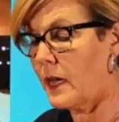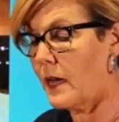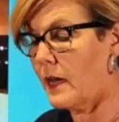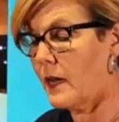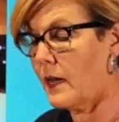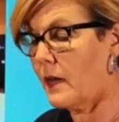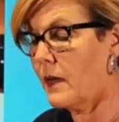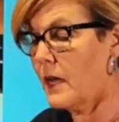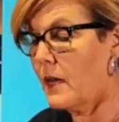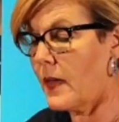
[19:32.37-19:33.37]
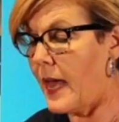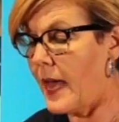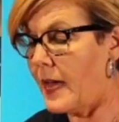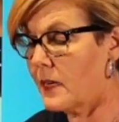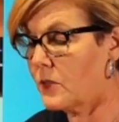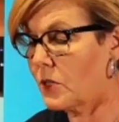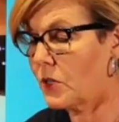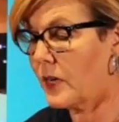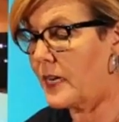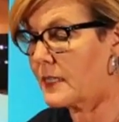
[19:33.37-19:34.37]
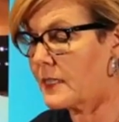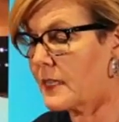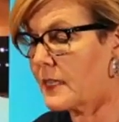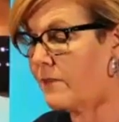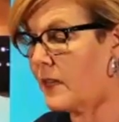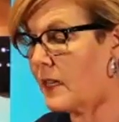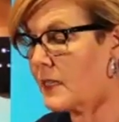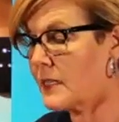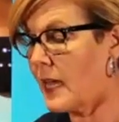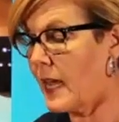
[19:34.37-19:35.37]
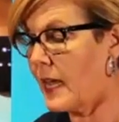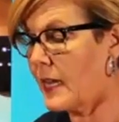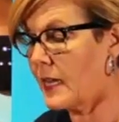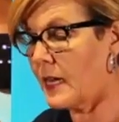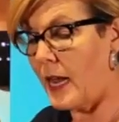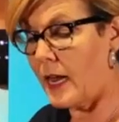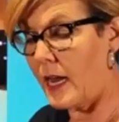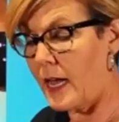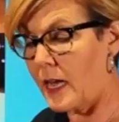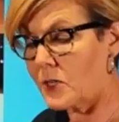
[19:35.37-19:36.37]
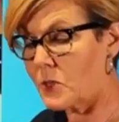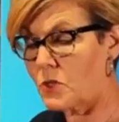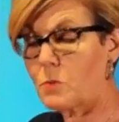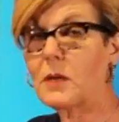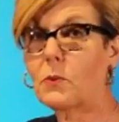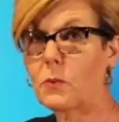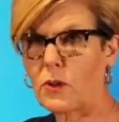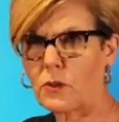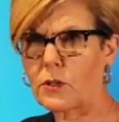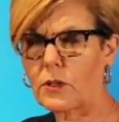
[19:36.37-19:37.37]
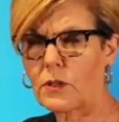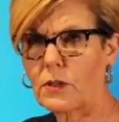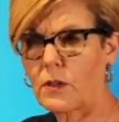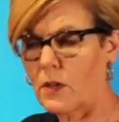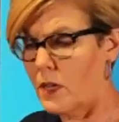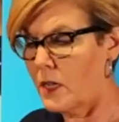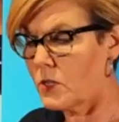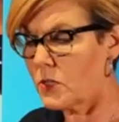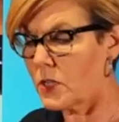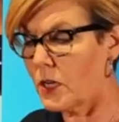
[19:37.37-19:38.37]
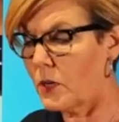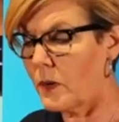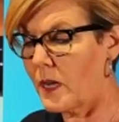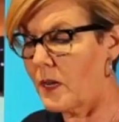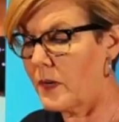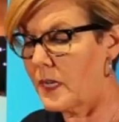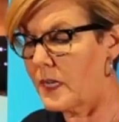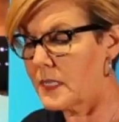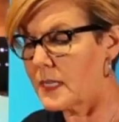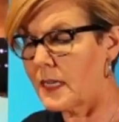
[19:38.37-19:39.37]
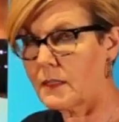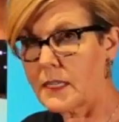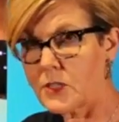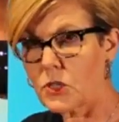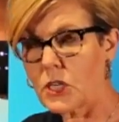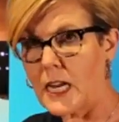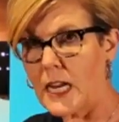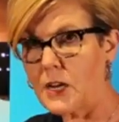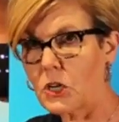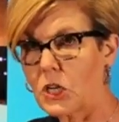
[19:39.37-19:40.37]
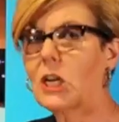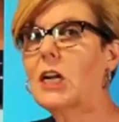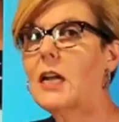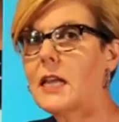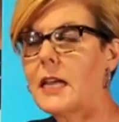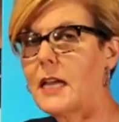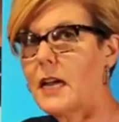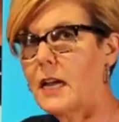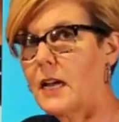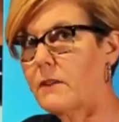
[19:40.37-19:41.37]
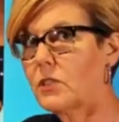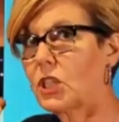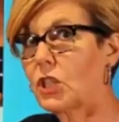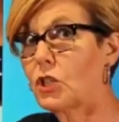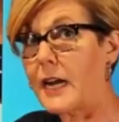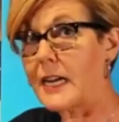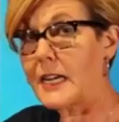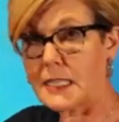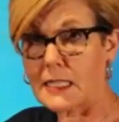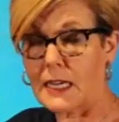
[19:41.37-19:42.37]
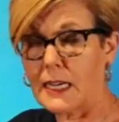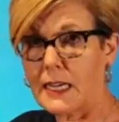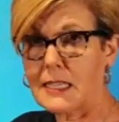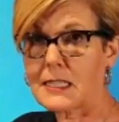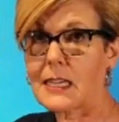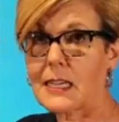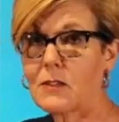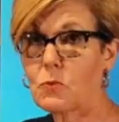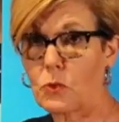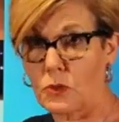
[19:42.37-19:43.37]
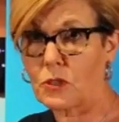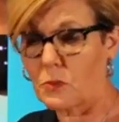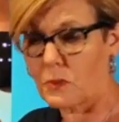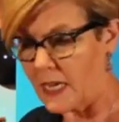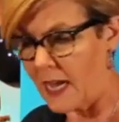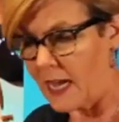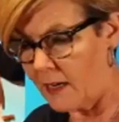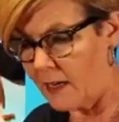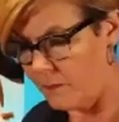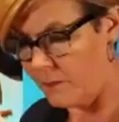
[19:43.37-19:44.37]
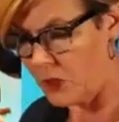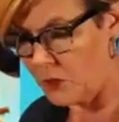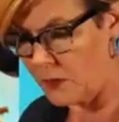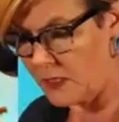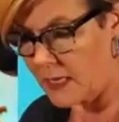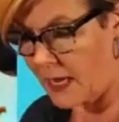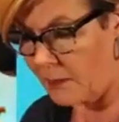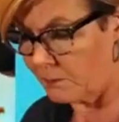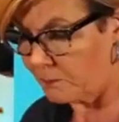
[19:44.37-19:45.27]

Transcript: uh, added the Greek suffix ANAX, which meant ruler. So it was a lizard eater of the greatest size, and then ruler was added to its name.